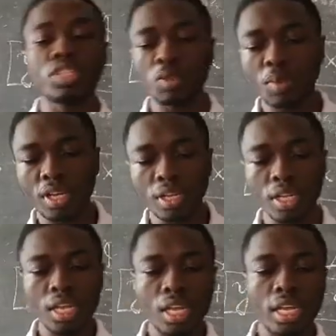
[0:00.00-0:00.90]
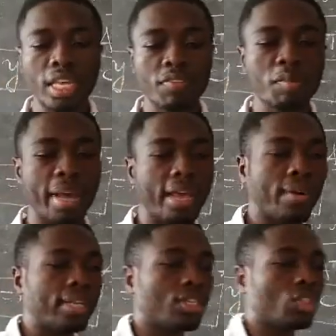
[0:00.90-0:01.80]
is being given by a
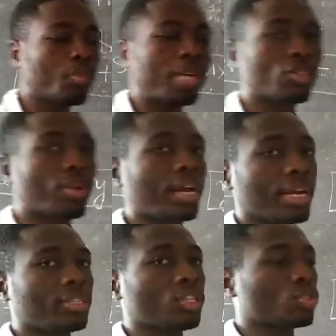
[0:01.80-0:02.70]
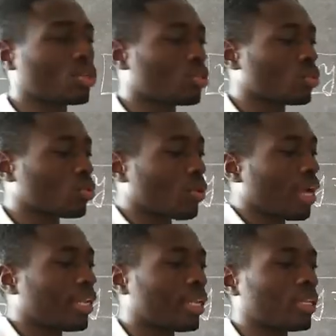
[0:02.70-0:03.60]
radiation, particular radiation to
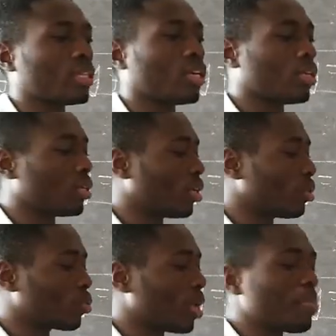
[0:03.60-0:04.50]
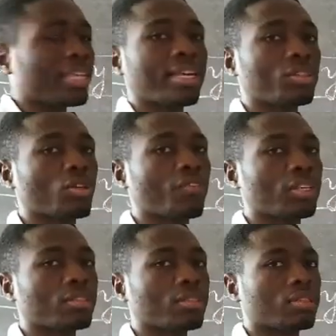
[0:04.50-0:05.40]
a metal
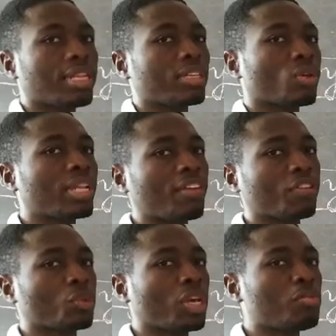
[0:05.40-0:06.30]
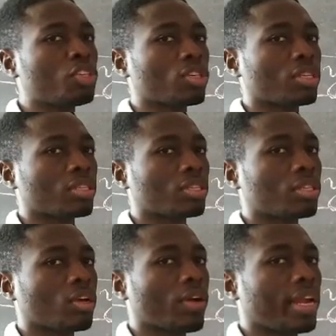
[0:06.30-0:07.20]
surface that's under photo emission.
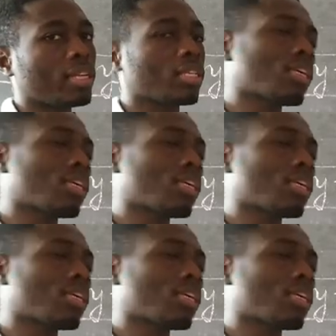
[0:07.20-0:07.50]
All right,